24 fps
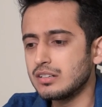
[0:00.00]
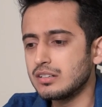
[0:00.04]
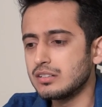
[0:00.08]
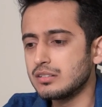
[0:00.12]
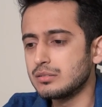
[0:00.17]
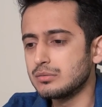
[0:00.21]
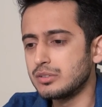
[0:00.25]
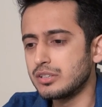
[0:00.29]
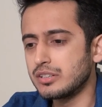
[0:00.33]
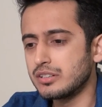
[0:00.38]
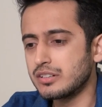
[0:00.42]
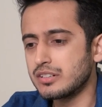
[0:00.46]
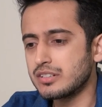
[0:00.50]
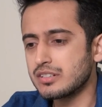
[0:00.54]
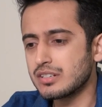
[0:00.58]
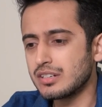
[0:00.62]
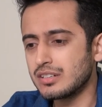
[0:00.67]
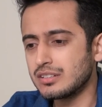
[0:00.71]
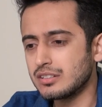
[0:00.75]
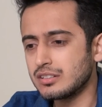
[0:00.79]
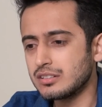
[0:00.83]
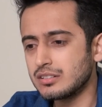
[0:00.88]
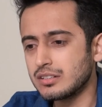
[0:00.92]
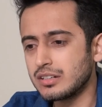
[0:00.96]
there is
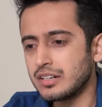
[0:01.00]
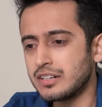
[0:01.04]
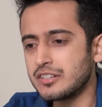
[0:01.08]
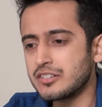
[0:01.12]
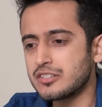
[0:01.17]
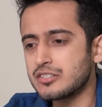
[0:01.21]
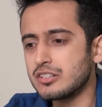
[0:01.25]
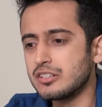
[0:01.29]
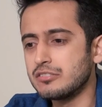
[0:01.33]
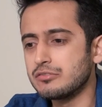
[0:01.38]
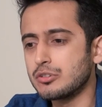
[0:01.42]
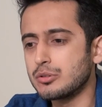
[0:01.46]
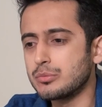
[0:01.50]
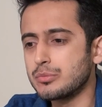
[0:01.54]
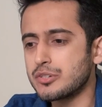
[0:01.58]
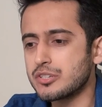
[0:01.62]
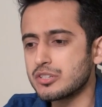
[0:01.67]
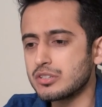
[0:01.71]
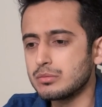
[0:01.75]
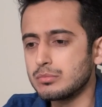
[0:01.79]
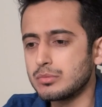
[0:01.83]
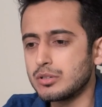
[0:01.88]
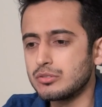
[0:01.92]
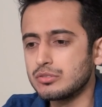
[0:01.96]
other additional
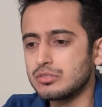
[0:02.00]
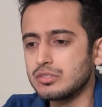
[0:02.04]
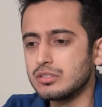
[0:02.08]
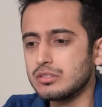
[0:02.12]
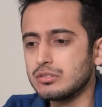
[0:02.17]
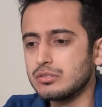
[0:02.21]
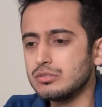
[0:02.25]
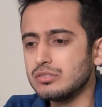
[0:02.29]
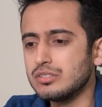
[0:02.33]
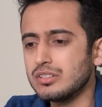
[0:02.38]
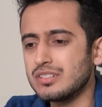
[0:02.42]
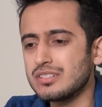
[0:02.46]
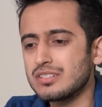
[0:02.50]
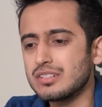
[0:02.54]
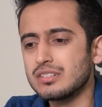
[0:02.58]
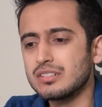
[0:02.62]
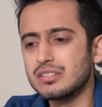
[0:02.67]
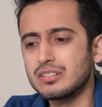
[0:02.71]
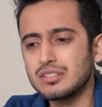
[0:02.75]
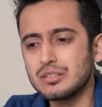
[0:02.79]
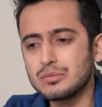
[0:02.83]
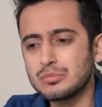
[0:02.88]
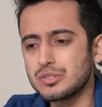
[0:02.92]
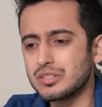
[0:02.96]
information about the loan. These are the
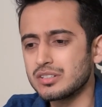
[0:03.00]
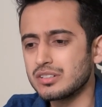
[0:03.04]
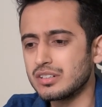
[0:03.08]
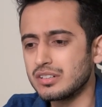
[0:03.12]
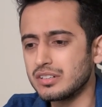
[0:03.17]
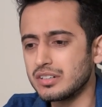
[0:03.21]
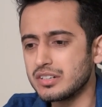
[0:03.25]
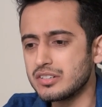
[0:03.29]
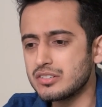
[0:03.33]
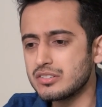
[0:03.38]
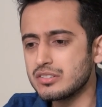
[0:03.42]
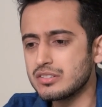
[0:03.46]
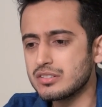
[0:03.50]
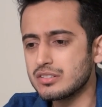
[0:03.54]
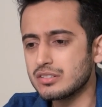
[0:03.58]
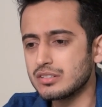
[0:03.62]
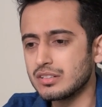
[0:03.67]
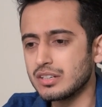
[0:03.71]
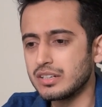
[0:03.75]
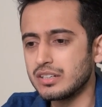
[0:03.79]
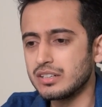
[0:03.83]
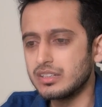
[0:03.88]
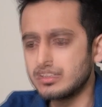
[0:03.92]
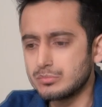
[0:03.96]
terms and conditions,
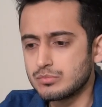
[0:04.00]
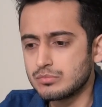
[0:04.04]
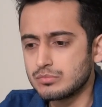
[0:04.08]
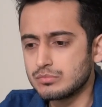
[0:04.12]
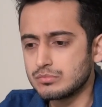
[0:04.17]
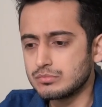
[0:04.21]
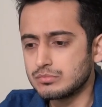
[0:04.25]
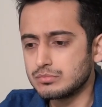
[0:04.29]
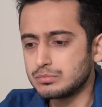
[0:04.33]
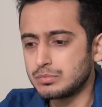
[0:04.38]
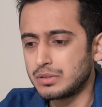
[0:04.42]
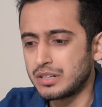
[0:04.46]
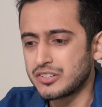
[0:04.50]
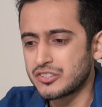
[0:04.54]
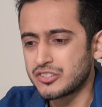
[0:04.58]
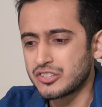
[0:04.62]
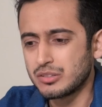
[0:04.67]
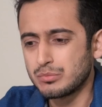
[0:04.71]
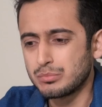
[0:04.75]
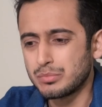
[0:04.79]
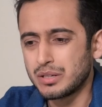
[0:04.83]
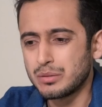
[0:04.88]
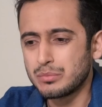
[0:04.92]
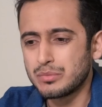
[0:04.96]
like
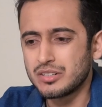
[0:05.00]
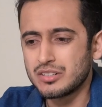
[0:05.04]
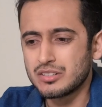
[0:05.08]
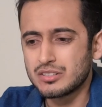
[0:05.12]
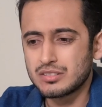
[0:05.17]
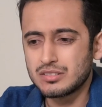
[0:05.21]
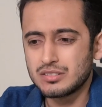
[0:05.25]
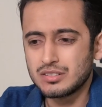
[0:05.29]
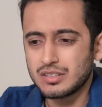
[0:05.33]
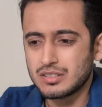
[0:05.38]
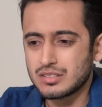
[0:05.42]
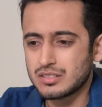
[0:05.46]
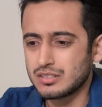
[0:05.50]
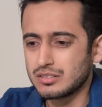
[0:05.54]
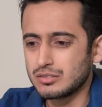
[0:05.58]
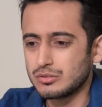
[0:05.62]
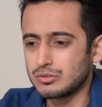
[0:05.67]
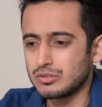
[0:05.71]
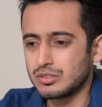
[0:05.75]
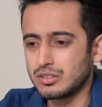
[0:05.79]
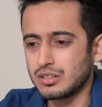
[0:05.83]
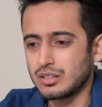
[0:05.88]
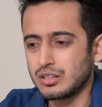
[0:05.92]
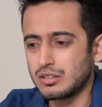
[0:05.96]
partial payments, does the
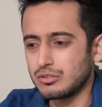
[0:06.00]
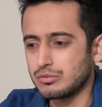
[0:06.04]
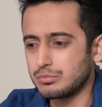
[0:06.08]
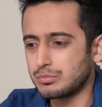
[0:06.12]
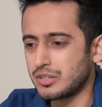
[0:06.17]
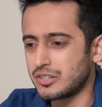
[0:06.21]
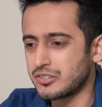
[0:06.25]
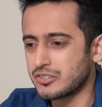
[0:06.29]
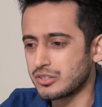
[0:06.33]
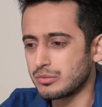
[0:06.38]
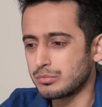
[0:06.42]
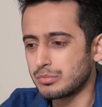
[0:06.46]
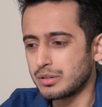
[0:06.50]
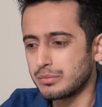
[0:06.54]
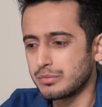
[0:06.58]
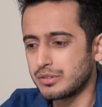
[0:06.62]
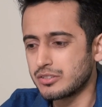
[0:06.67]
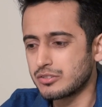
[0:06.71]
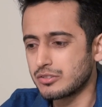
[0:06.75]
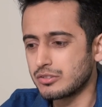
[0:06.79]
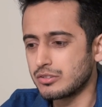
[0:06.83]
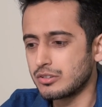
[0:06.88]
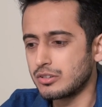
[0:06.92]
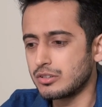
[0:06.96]
loan allow partial
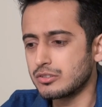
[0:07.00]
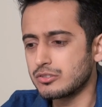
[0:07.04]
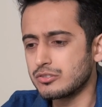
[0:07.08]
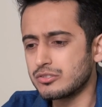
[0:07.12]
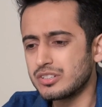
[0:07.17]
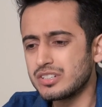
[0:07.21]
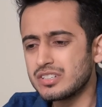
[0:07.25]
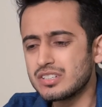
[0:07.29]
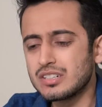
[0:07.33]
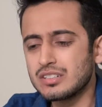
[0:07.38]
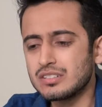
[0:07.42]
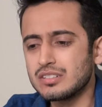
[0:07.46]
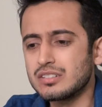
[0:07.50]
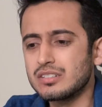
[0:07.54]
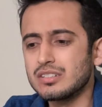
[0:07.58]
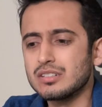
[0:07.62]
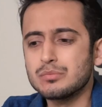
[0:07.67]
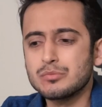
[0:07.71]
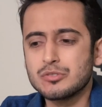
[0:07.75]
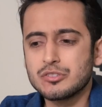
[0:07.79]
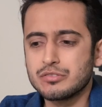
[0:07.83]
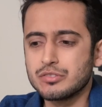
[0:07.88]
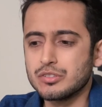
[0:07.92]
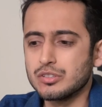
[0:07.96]
payments or not. So these are the
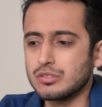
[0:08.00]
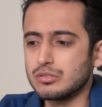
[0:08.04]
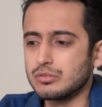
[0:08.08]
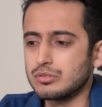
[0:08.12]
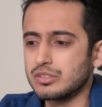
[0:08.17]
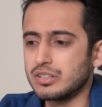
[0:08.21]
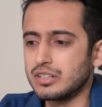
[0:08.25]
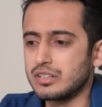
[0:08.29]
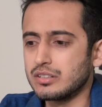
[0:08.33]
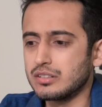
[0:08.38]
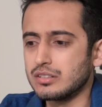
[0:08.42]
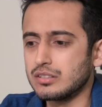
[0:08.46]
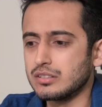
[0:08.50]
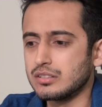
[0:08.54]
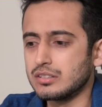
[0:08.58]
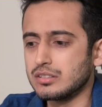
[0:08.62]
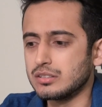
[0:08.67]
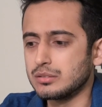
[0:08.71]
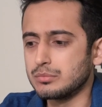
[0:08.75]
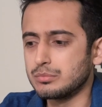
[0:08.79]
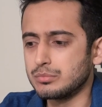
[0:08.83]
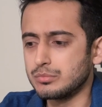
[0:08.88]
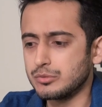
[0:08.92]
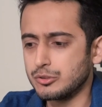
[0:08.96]
terms of your loan,
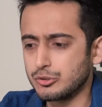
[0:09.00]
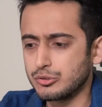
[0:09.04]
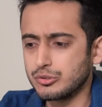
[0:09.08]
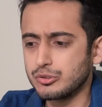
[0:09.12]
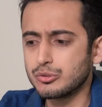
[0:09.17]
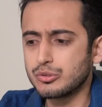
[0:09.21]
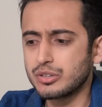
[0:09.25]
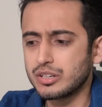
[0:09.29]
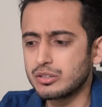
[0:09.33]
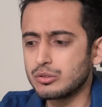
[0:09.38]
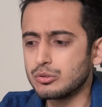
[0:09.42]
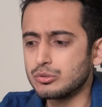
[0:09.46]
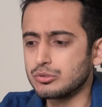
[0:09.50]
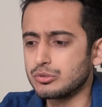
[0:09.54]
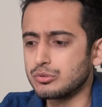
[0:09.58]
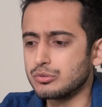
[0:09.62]
and you can go through